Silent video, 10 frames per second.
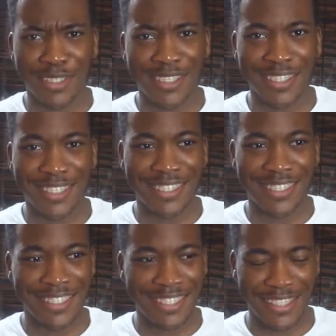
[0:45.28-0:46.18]
physically
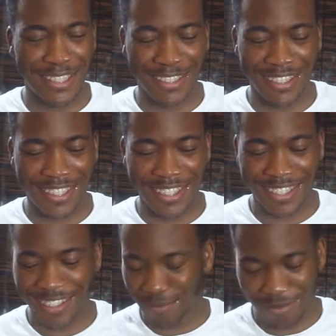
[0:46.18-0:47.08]
disgusting.
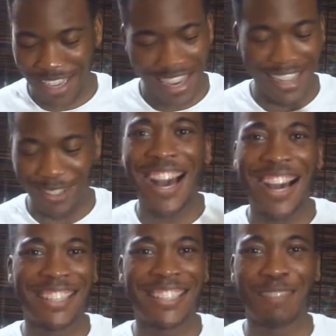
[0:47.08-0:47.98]
Anyway,
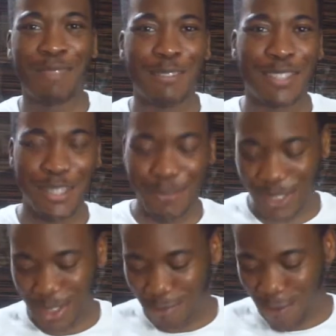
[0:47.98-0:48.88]
and I'm having them with
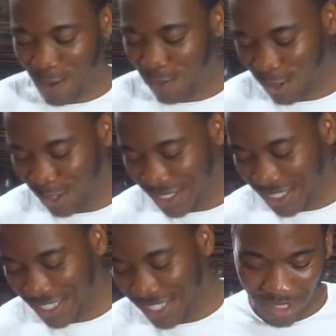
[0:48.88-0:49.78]
some waffles.
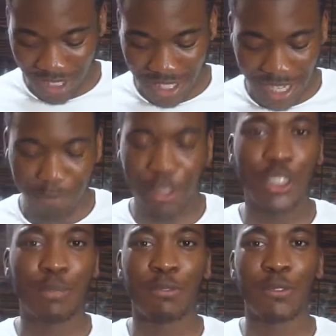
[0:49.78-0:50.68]
I'm going
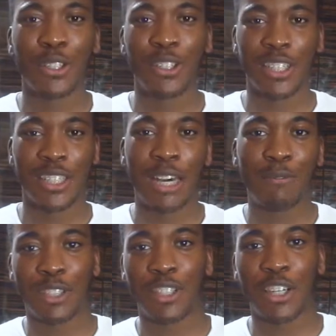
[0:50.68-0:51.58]
to be following
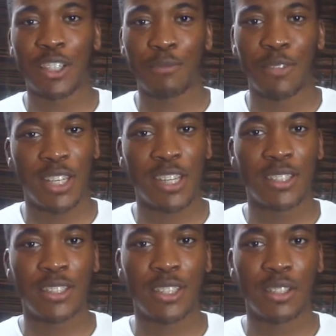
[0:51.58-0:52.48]
Avant-Garde
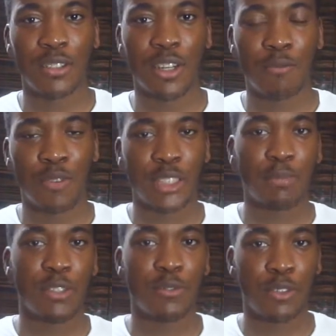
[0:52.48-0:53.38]
Vegan's
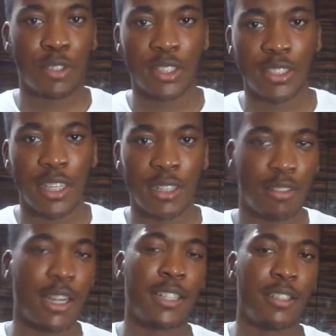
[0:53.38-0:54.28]
recipe for it and
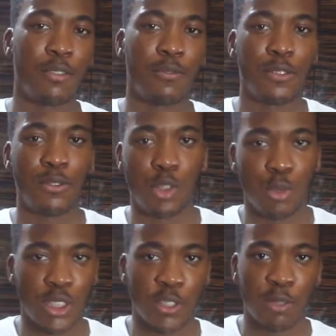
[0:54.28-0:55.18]
adding a few
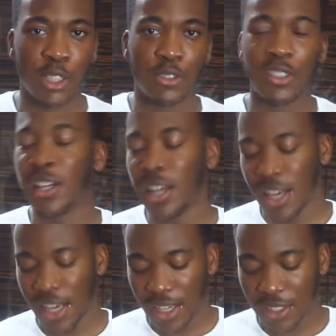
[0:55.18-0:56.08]
tweaks of my own.
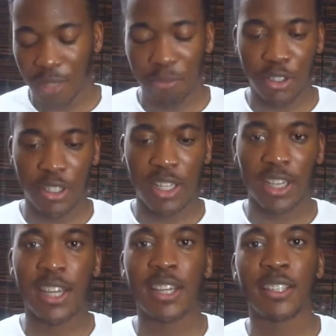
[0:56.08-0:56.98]
So I'm gonna link
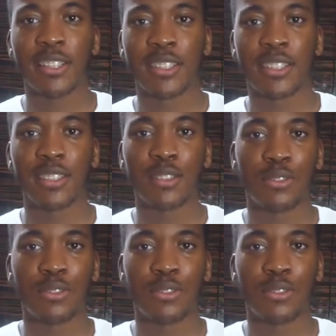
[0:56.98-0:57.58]
his